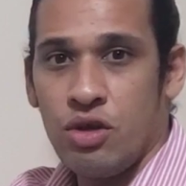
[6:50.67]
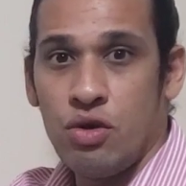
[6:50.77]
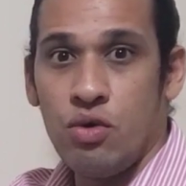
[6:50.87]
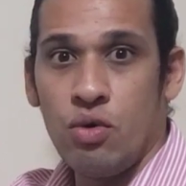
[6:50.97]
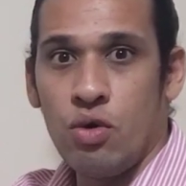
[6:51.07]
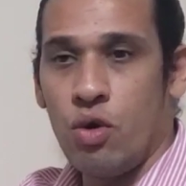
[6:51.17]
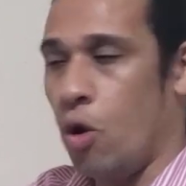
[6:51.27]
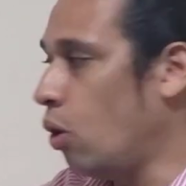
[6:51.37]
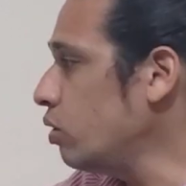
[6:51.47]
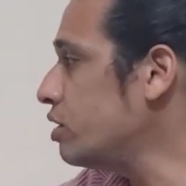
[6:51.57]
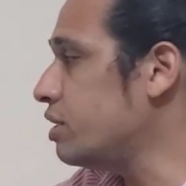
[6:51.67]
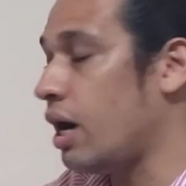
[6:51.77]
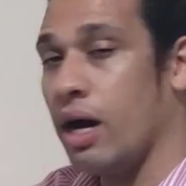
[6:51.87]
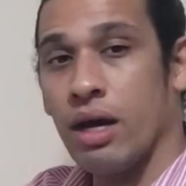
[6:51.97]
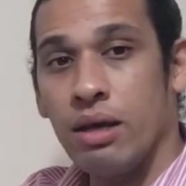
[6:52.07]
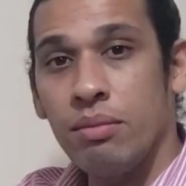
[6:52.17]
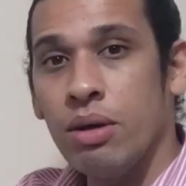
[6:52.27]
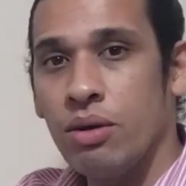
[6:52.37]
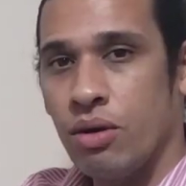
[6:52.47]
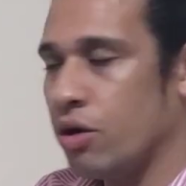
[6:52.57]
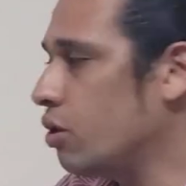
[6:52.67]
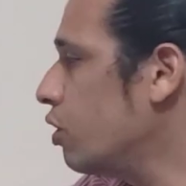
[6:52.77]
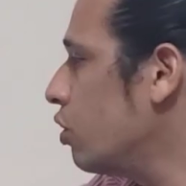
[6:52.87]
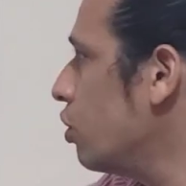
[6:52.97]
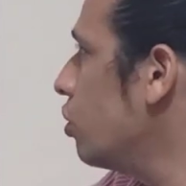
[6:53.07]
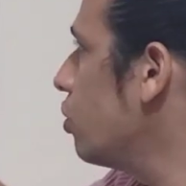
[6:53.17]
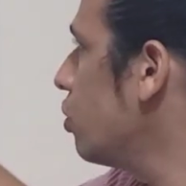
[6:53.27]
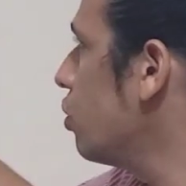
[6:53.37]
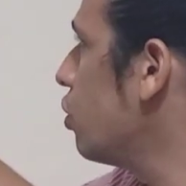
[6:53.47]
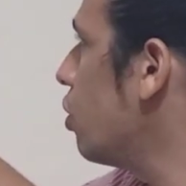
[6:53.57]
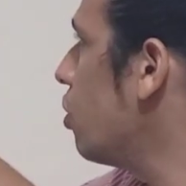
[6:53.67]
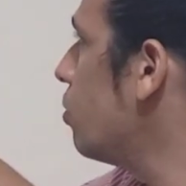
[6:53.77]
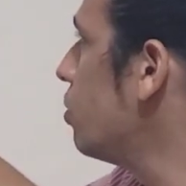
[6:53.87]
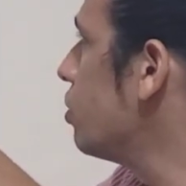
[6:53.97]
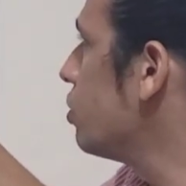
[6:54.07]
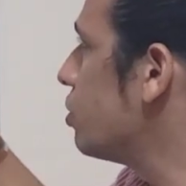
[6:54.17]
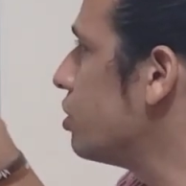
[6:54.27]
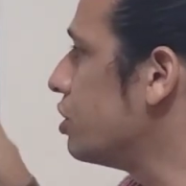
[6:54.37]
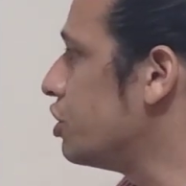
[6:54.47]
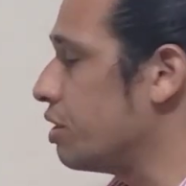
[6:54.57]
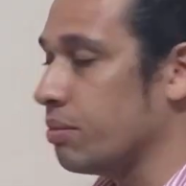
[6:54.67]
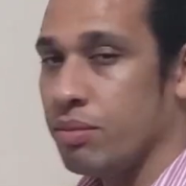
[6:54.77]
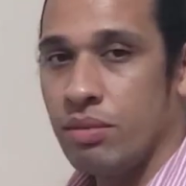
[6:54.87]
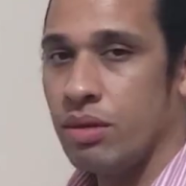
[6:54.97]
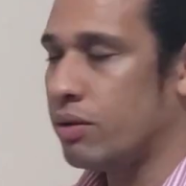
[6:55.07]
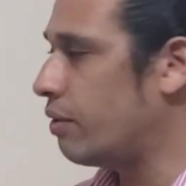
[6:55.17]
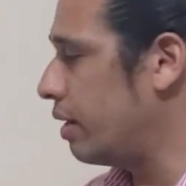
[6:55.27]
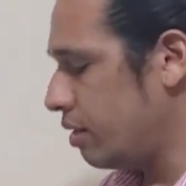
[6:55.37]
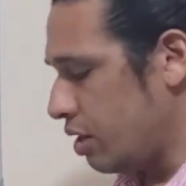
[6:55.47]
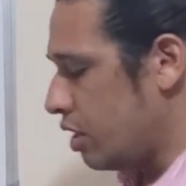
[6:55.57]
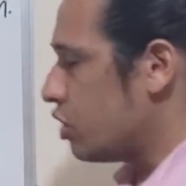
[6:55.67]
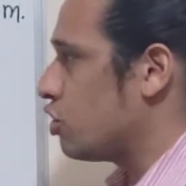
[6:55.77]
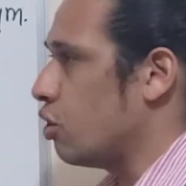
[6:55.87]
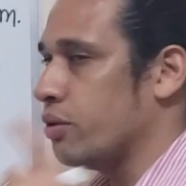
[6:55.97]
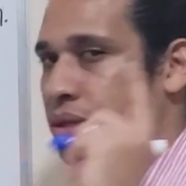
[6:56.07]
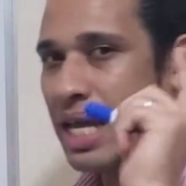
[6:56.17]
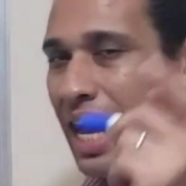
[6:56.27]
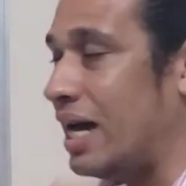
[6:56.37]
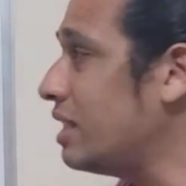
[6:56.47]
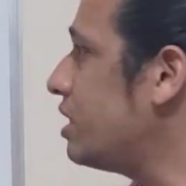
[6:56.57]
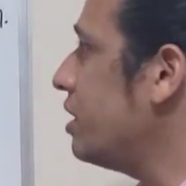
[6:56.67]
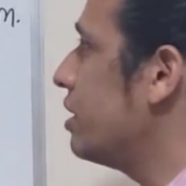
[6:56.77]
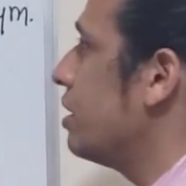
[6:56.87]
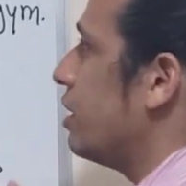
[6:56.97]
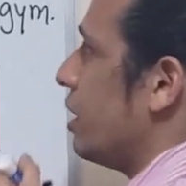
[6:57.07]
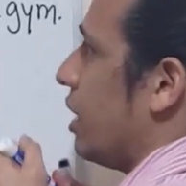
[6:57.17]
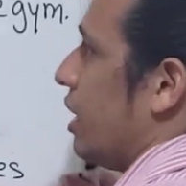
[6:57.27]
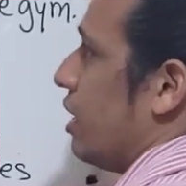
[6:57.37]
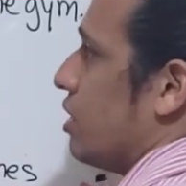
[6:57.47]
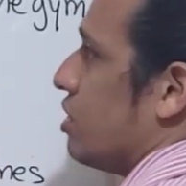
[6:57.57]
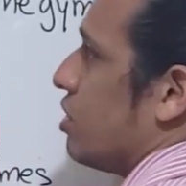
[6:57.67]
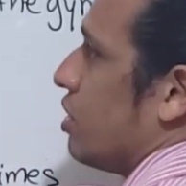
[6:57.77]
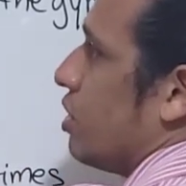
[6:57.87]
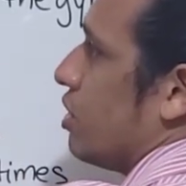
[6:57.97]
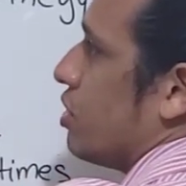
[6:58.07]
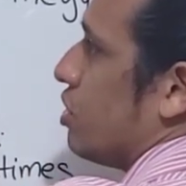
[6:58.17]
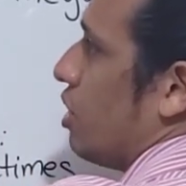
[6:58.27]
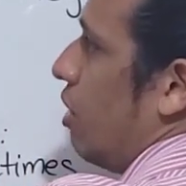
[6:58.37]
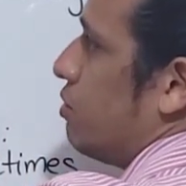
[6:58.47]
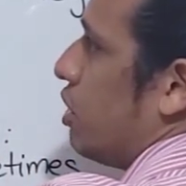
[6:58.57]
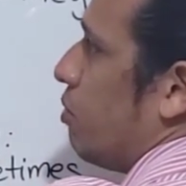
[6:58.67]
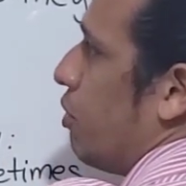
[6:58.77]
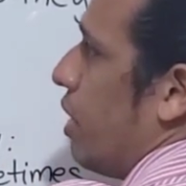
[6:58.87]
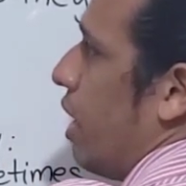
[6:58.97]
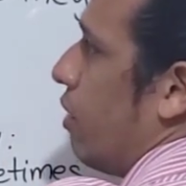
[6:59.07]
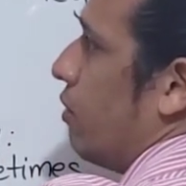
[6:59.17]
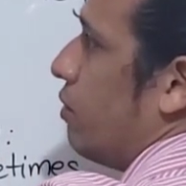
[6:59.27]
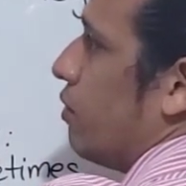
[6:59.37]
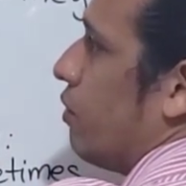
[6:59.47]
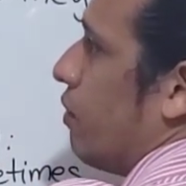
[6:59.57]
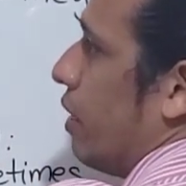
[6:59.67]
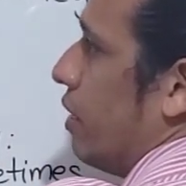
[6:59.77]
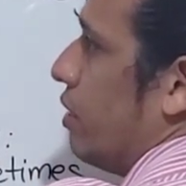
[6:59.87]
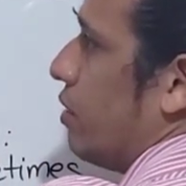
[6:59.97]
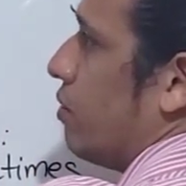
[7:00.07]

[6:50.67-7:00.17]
you all the time go to the gym, right? So the idea is subject pronoun, right?